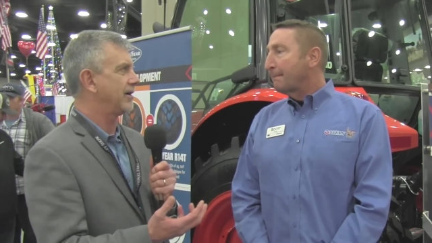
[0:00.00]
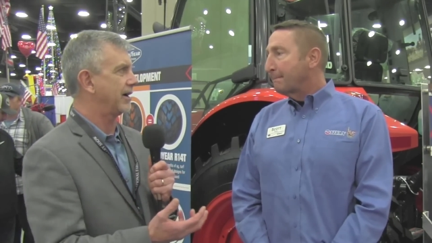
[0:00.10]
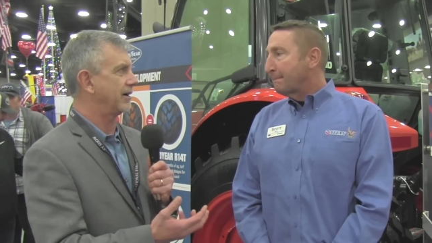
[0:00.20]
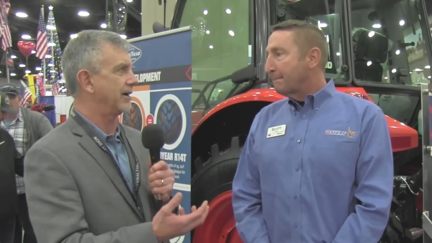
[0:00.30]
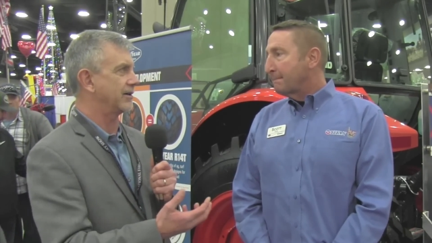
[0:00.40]

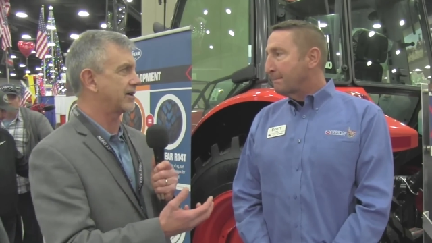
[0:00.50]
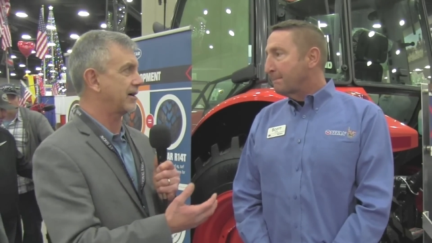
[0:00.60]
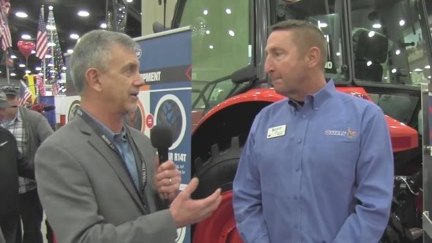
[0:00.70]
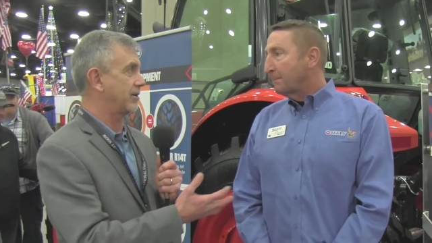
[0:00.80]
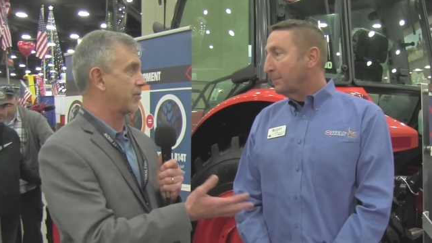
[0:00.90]
Speaker 1: and
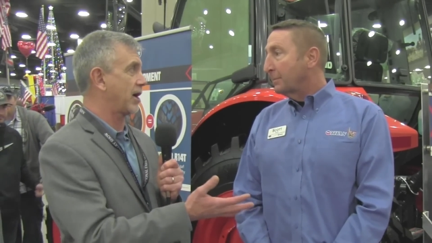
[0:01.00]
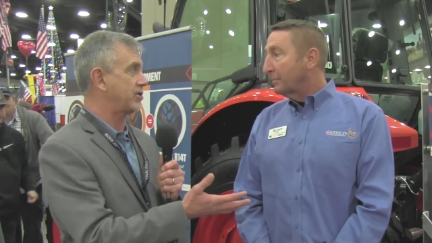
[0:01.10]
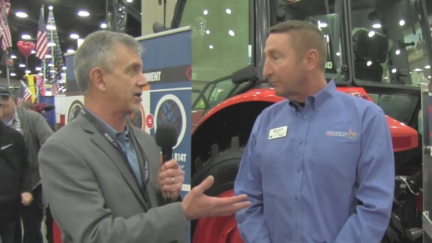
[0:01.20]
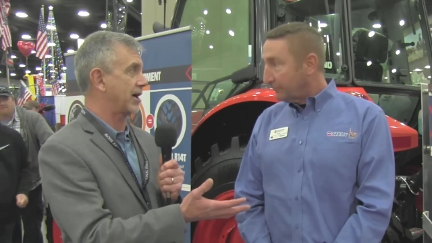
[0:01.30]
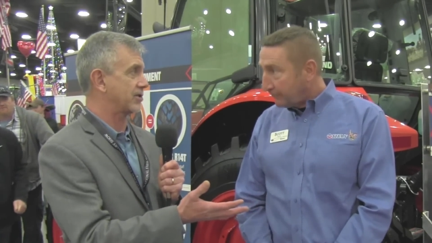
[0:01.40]
kind of your
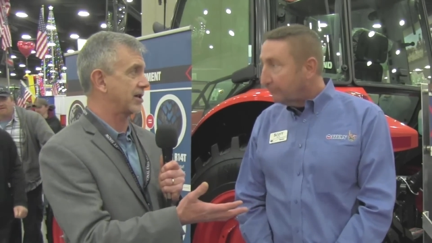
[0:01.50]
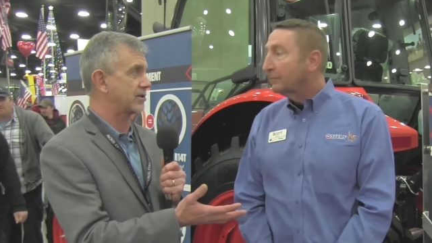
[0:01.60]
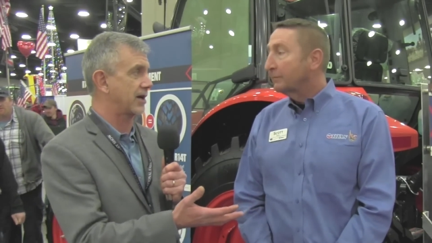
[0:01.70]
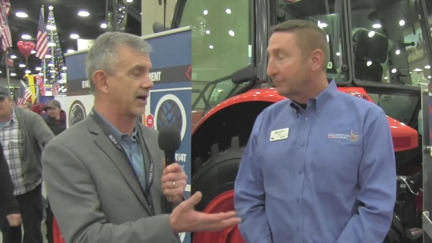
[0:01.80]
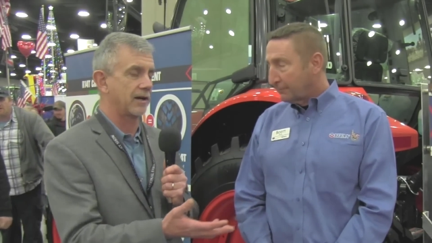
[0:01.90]
brainchild,
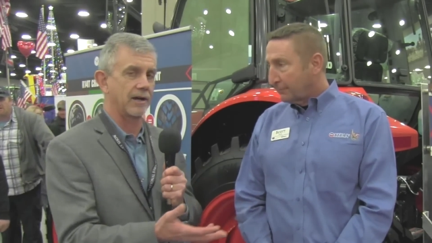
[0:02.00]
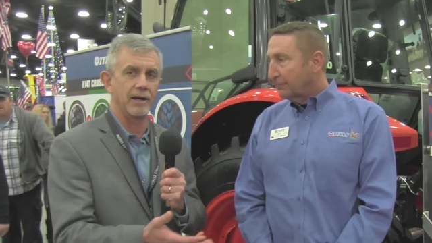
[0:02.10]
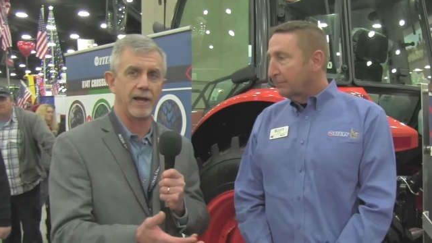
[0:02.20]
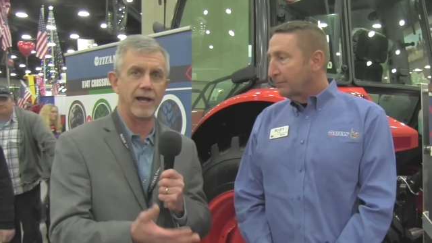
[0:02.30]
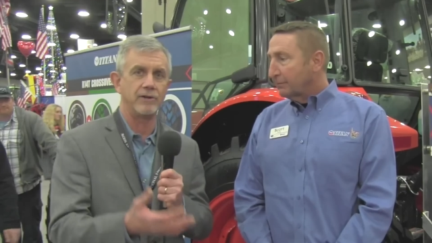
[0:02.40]
sounds like,
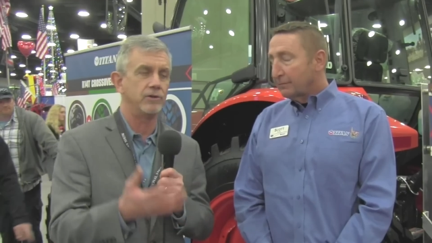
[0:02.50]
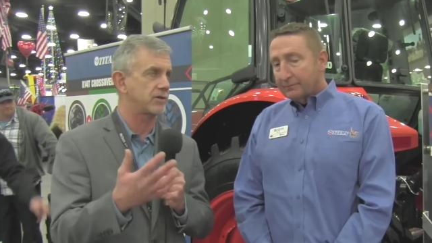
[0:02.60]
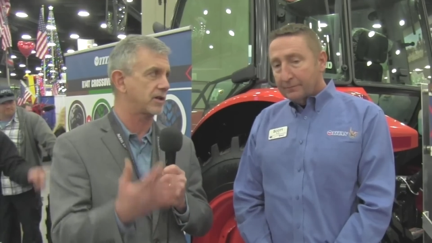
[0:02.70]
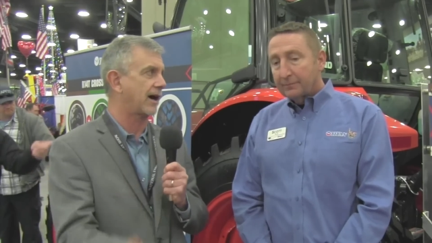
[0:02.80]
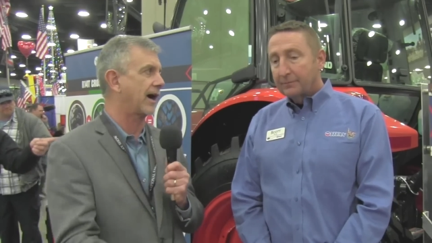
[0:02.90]
a new
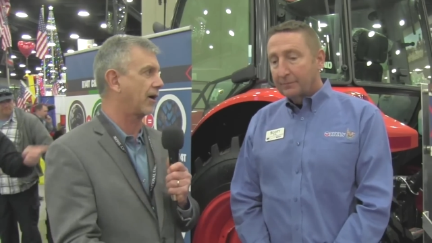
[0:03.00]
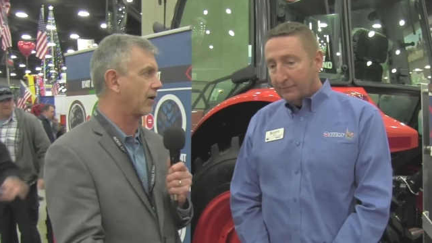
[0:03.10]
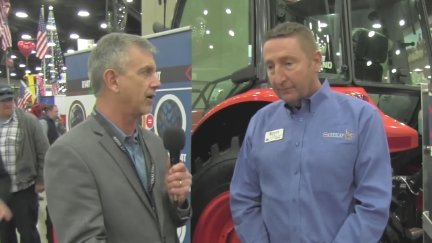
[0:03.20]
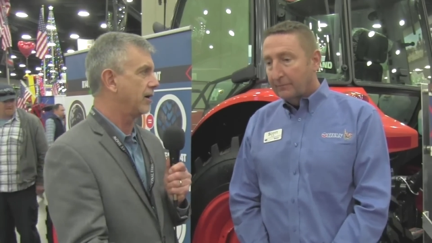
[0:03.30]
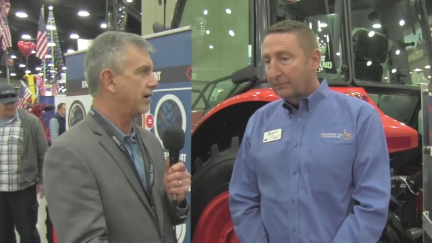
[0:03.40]
tire.
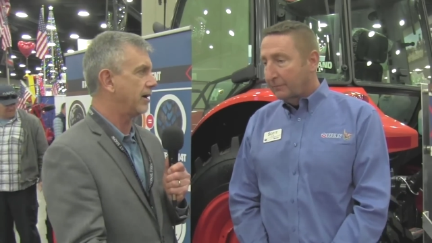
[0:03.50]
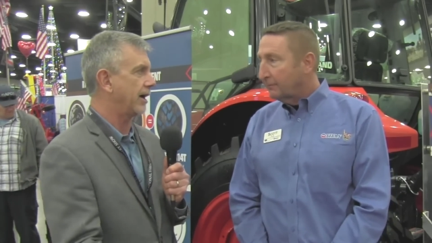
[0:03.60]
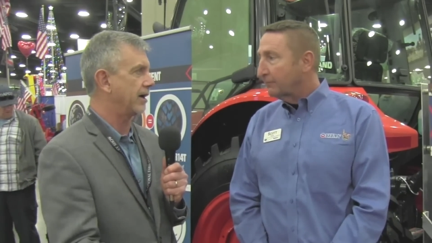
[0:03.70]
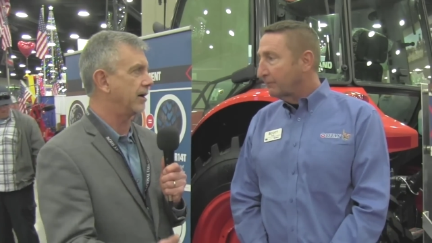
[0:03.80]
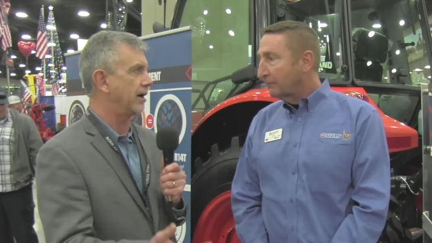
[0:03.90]

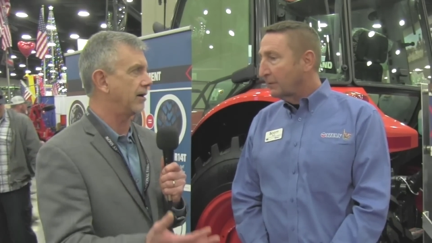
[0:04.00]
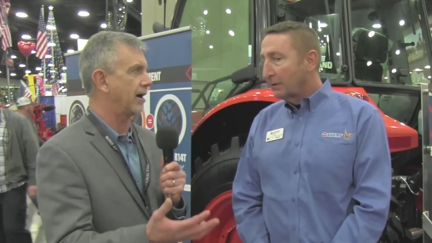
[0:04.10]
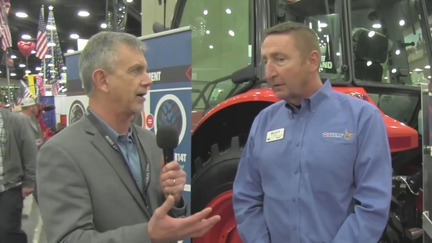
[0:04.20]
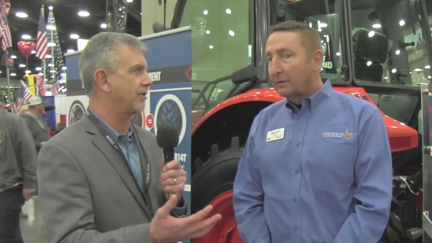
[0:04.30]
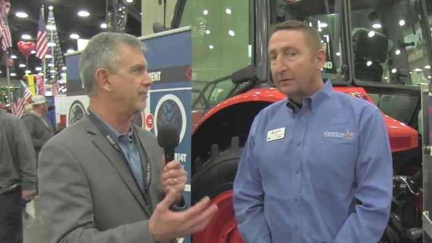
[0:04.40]
And
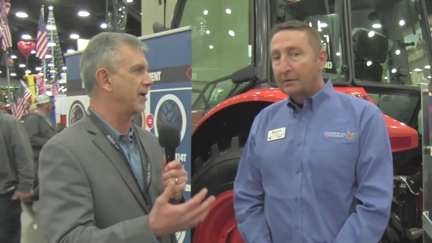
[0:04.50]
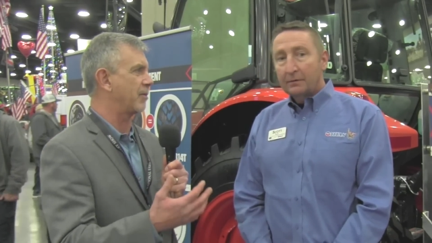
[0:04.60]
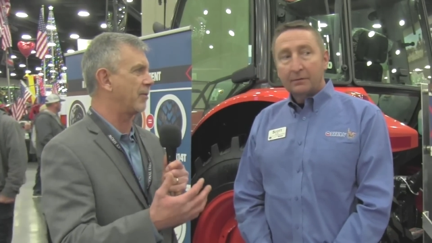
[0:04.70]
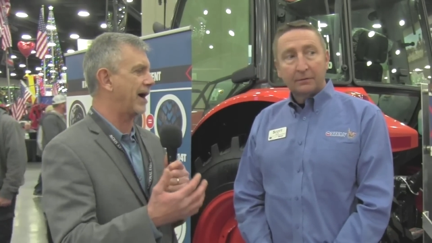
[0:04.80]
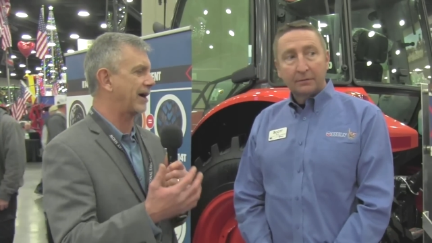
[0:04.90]
I
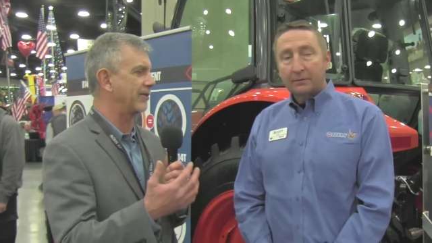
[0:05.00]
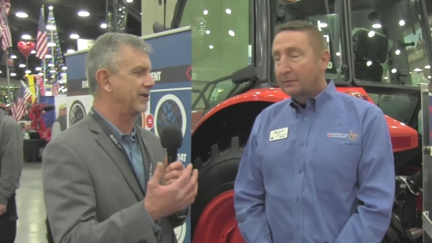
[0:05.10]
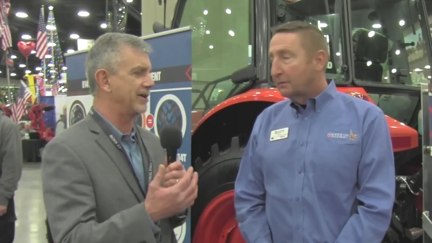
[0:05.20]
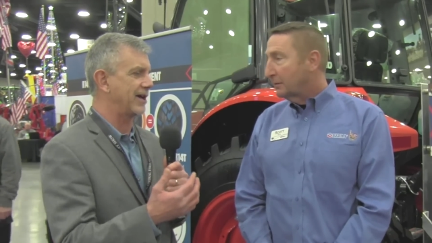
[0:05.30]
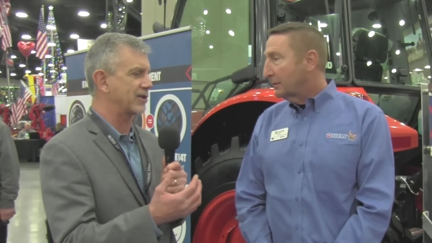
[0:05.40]
remember back in
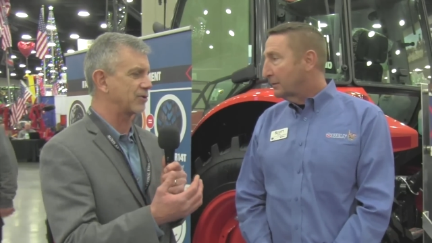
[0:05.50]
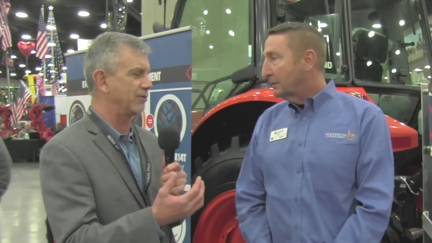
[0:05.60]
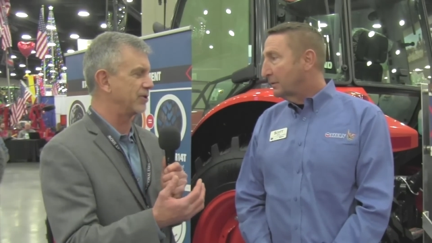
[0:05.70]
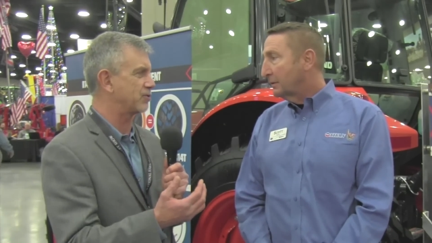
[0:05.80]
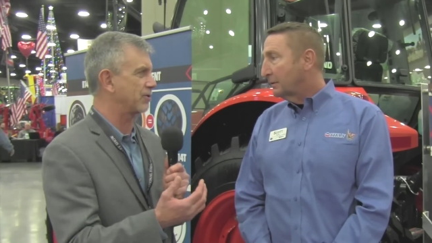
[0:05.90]
the days
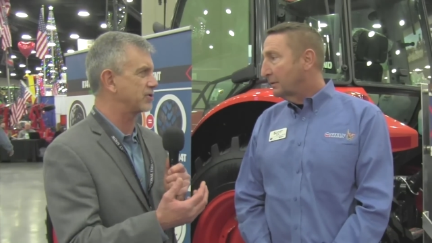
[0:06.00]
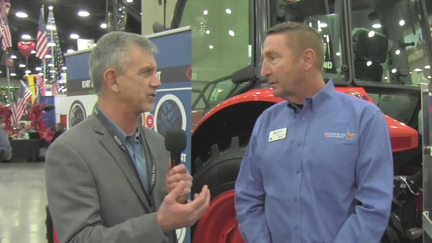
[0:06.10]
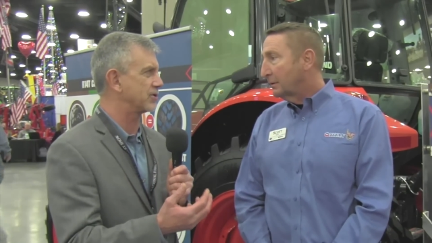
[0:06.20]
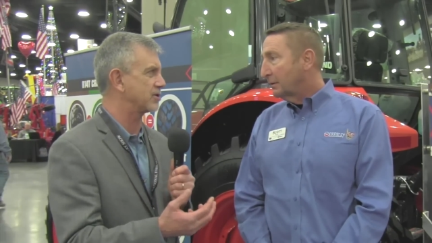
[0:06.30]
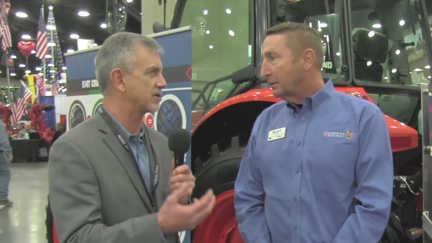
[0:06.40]
when the
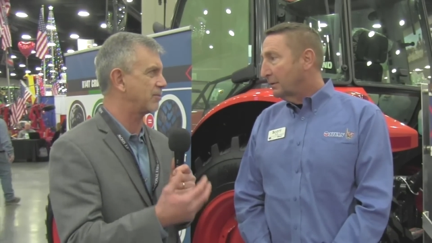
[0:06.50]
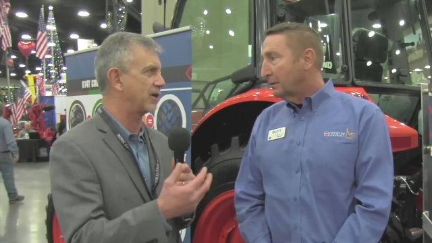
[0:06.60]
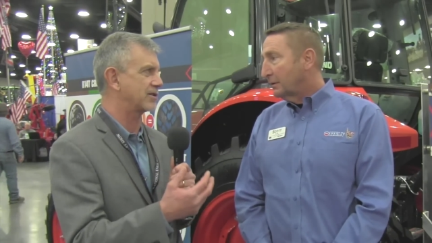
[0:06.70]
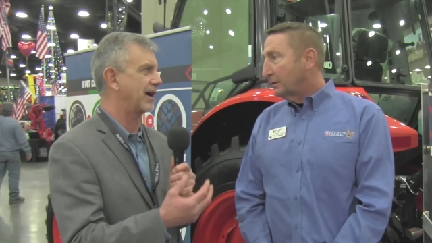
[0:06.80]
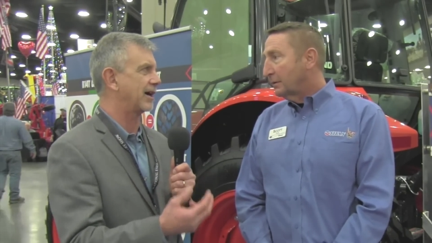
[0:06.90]
choices on
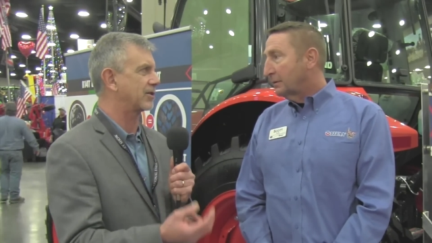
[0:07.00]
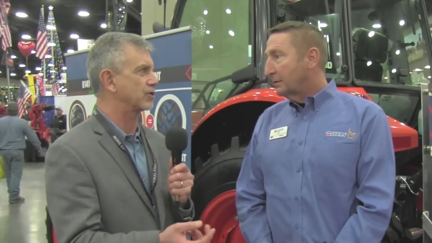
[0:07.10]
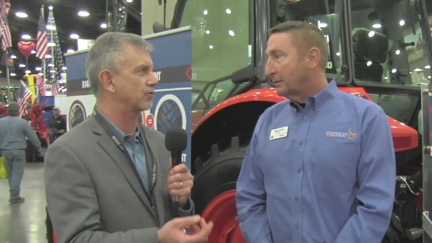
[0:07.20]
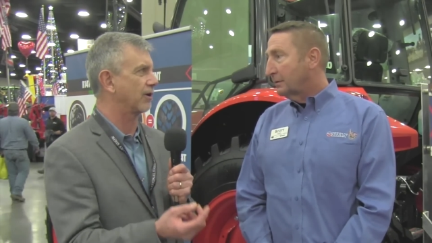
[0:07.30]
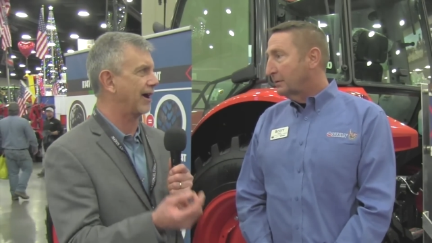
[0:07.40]
small tractors were